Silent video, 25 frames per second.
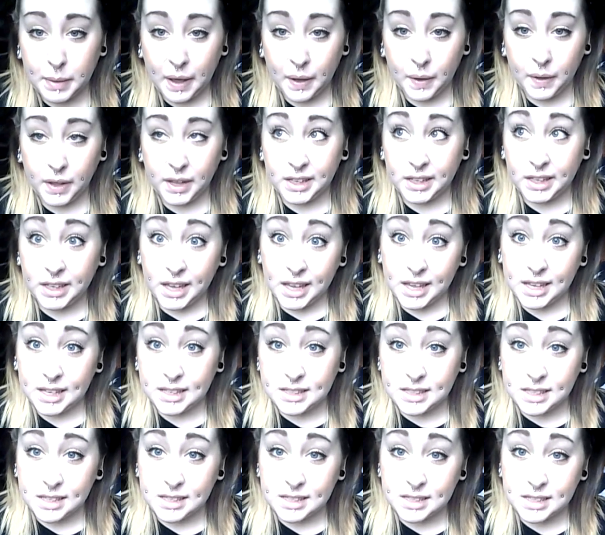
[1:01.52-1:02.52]
about a year
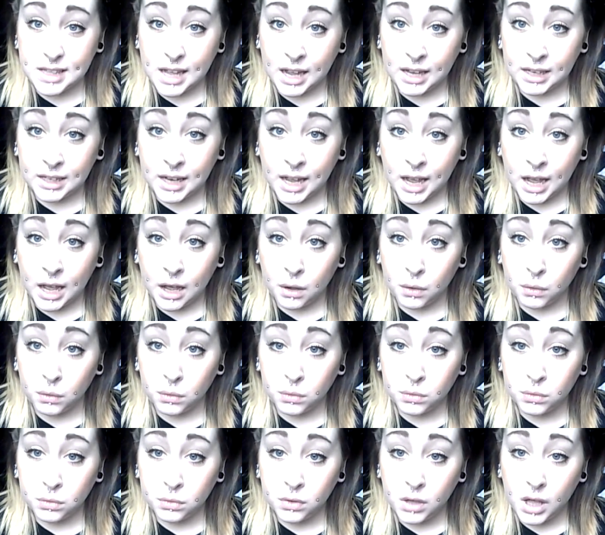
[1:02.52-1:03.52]
since that
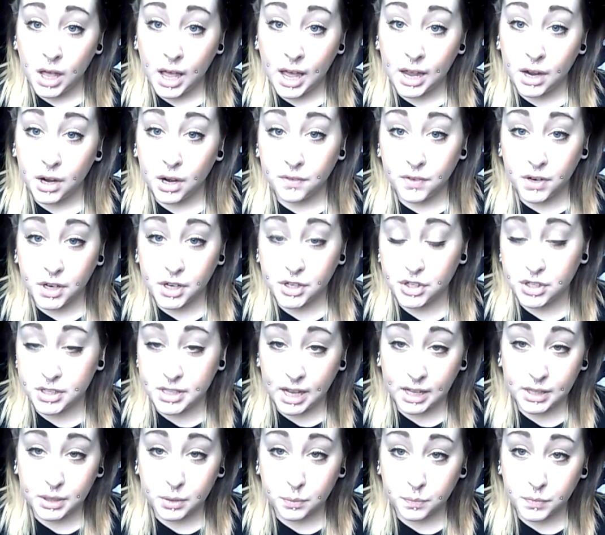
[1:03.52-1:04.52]
now, and I've only
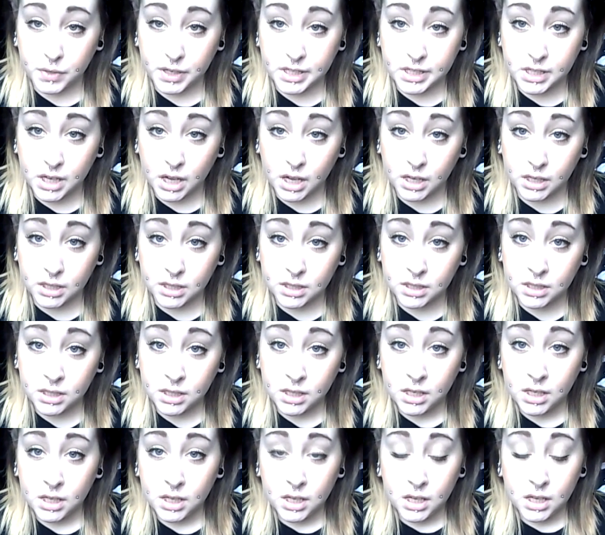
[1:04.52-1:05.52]
just had them redone.
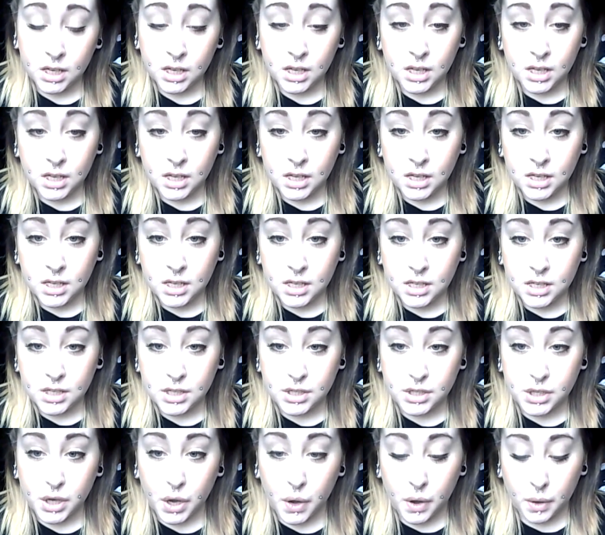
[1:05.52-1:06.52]

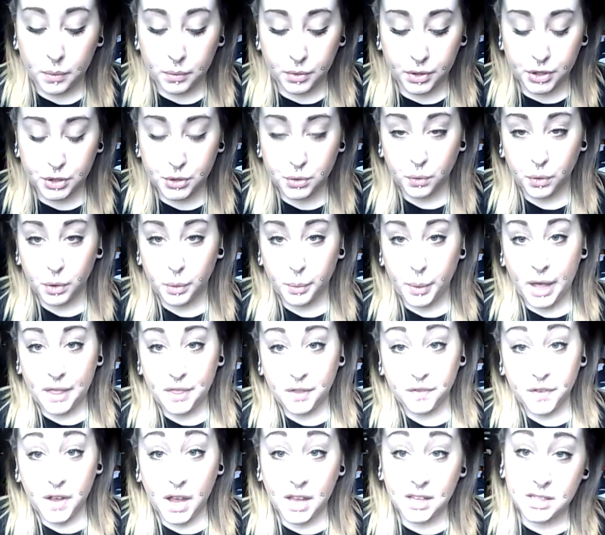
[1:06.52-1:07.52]
So I'm going to talk
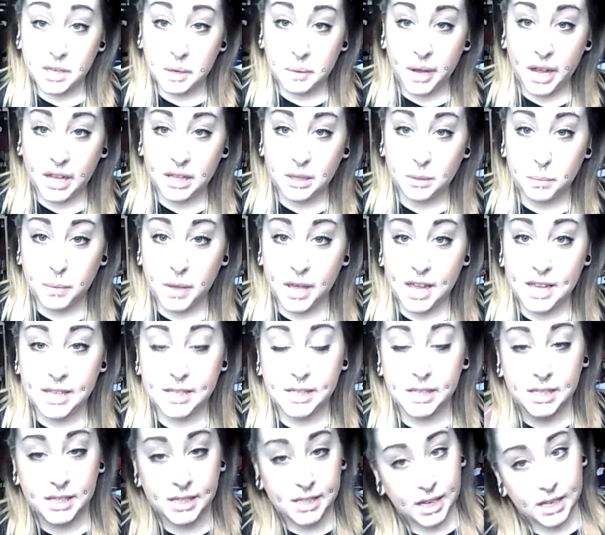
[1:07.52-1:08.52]
about the first time I had them
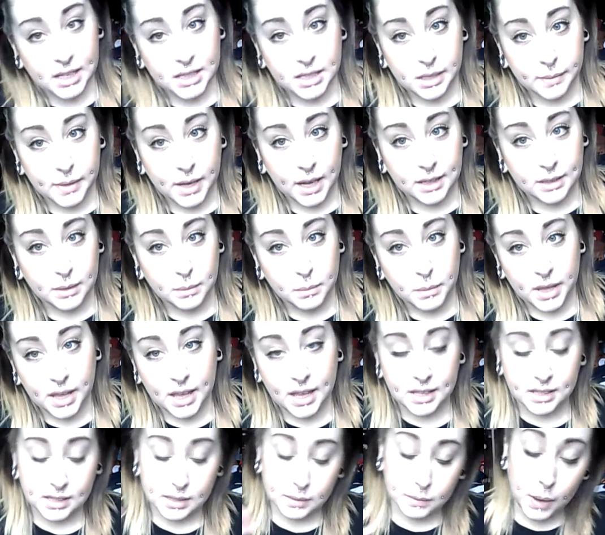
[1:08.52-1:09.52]
pierced and the second time I had them
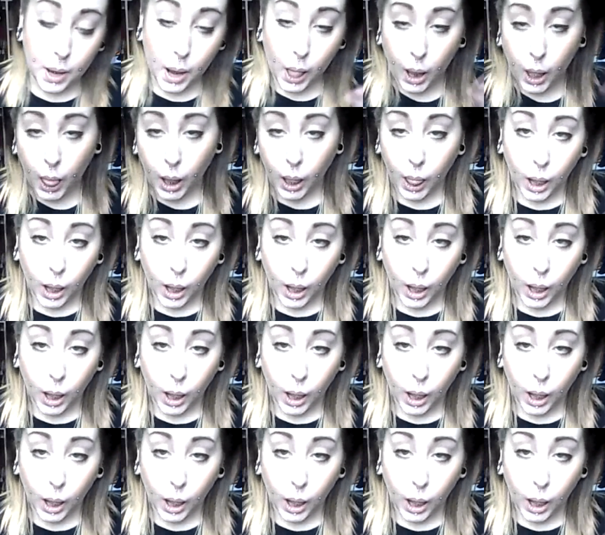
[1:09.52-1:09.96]
pierced and blah, blah,